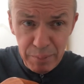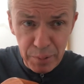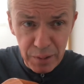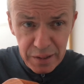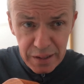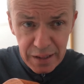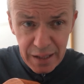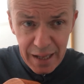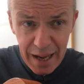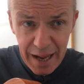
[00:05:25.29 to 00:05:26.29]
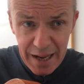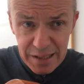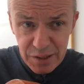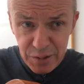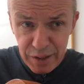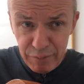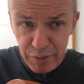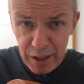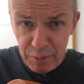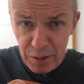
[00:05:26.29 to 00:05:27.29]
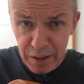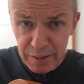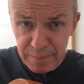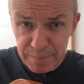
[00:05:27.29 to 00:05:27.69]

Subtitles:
up on the A string, fret 1.